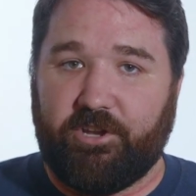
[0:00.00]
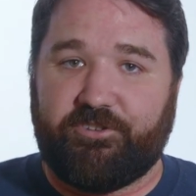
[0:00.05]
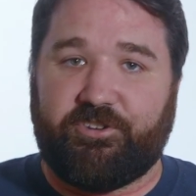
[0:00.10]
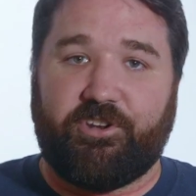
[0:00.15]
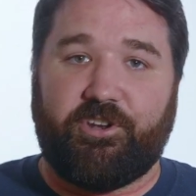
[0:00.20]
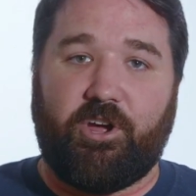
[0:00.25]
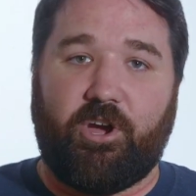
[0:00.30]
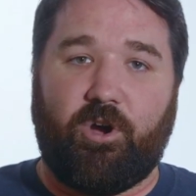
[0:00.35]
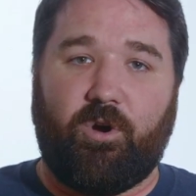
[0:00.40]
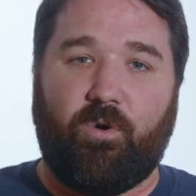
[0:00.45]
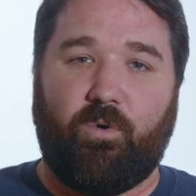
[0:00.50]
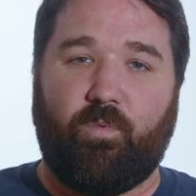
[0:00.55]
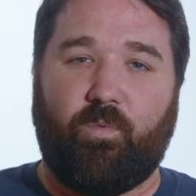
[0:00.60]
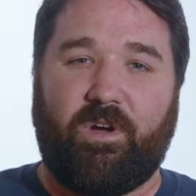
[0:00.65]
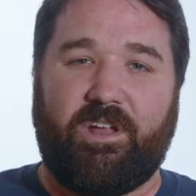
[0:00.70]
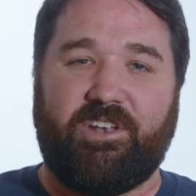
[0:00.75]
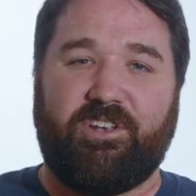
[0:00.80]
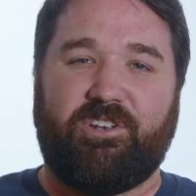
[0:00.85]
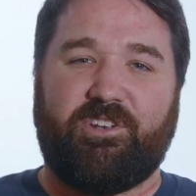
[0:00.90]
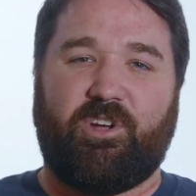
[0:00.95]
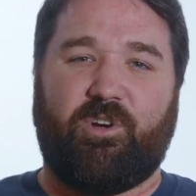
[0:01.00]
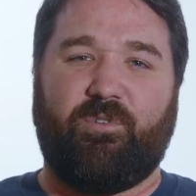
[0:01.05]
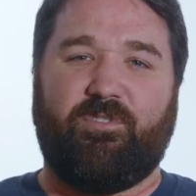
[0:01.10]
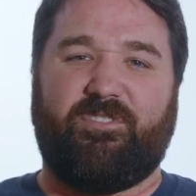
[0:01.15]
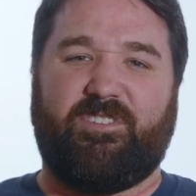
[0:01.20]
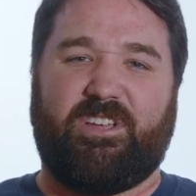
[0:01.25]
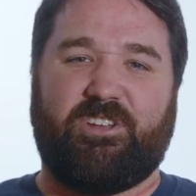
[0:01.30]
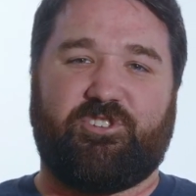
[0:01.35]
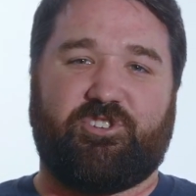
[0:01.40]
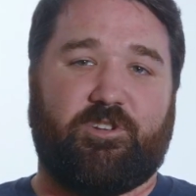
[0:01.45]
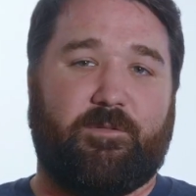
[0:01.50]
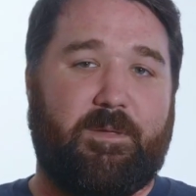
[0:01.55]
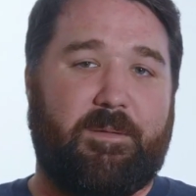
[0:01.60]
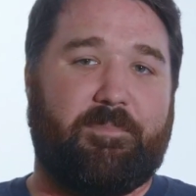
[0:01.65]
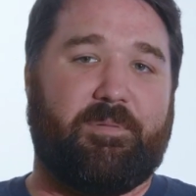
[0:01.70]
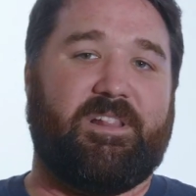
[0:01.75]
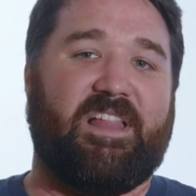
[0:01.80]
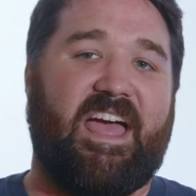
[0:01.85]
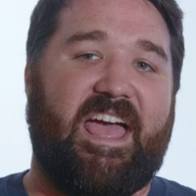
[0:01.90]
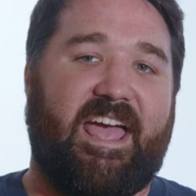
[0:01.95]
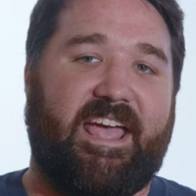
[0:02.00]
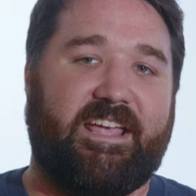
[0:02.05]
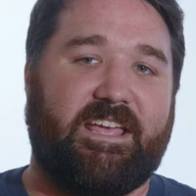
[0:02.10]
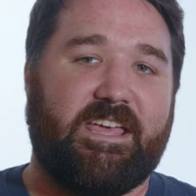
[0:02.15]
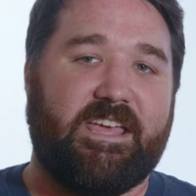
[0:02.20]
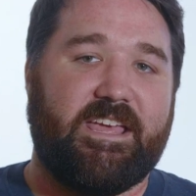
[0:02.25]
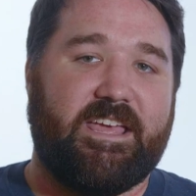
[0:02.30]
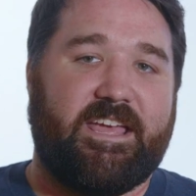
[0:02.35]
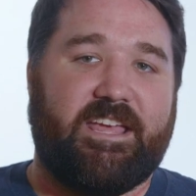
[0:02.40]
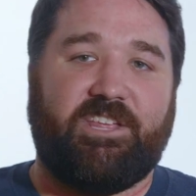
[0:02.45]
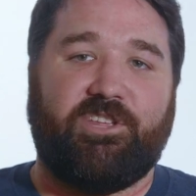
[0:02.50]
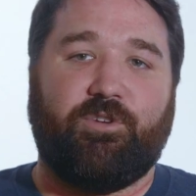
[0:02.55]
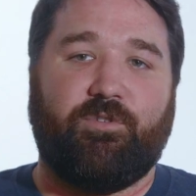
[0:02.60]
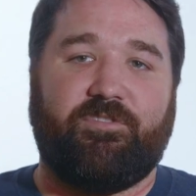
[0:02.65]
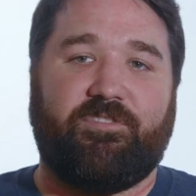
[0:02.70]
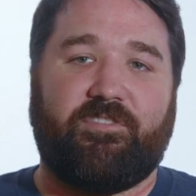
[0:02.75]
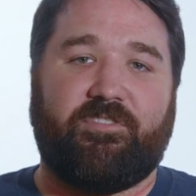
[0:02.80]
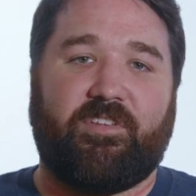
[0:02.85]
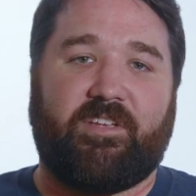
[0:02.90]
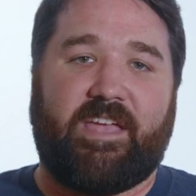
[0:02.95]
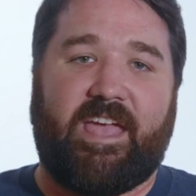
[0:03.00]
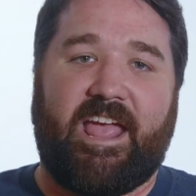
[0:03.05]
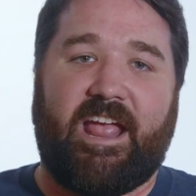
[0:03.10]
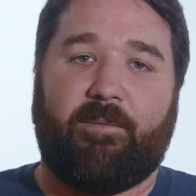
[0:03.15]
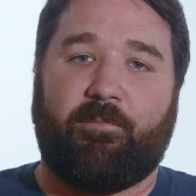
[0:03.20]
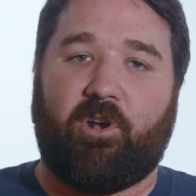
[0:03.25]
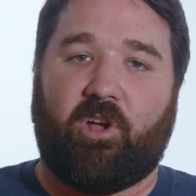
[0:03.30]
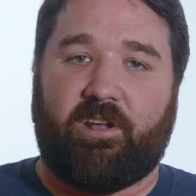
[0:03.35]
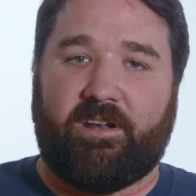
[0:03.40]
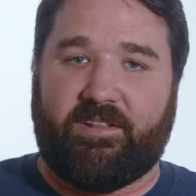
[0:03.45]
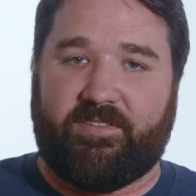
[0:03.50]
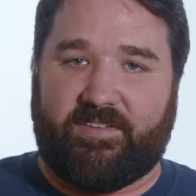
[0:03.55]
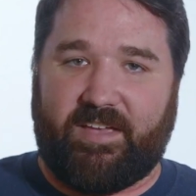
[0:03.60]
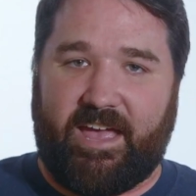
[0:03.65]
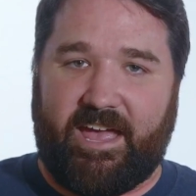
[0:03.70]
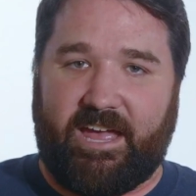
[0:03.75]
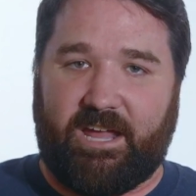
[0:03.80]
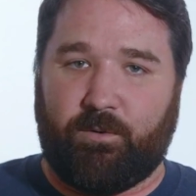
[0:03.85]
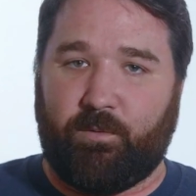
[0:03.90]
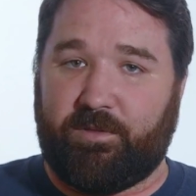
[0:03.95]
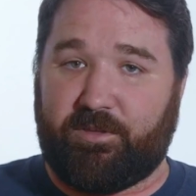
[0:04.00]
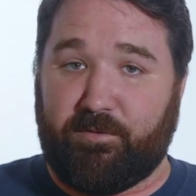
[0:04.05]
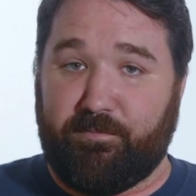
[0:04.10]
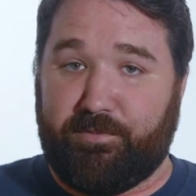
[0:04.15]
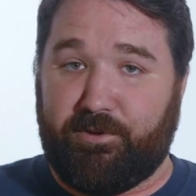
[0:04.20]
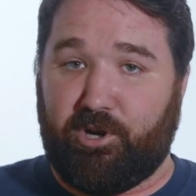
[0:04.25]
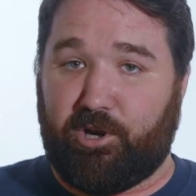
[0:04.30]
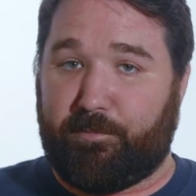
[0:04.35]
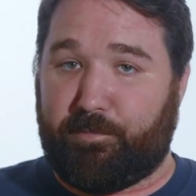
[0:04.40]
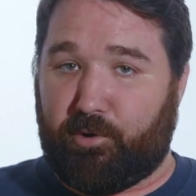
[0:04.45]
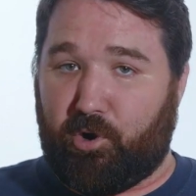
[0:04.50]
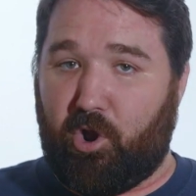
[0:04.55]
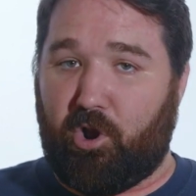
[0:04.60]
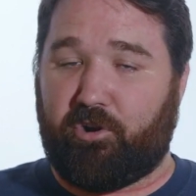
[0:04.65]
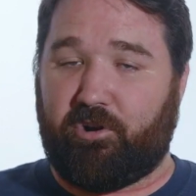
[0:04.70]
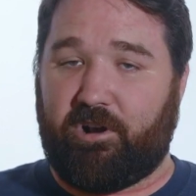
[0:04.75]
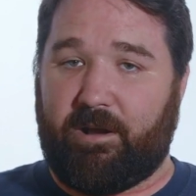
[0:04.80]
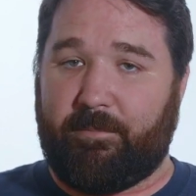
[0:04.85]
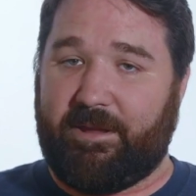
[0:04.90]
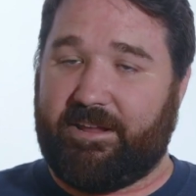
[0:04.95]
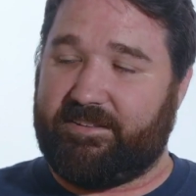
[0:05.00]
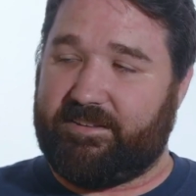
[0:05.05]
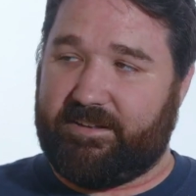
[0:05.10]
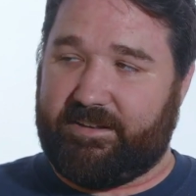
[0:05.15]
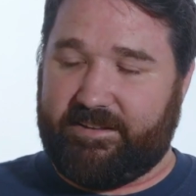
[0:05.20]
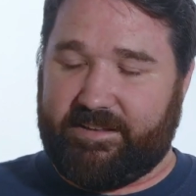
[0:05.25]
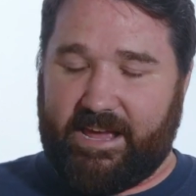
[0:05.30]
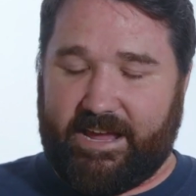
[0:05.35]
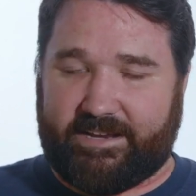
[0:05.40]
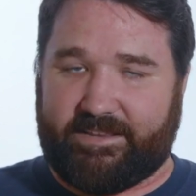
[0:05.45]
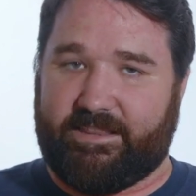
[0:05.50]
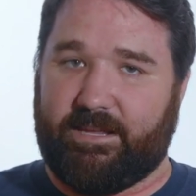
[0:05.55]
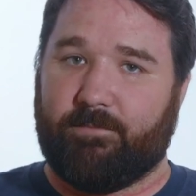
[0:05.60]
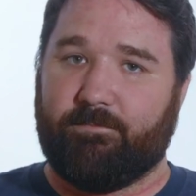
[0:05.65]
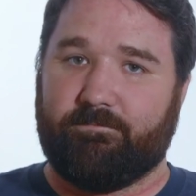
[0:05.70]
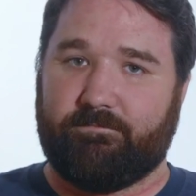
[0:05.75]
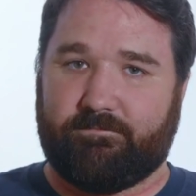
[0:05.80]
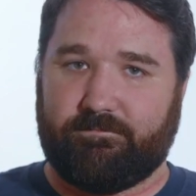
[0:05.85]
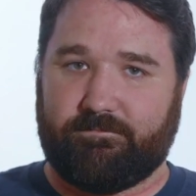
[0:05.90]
To know what notes it should be playing, it uses a camera on its head with computer programming to detect them.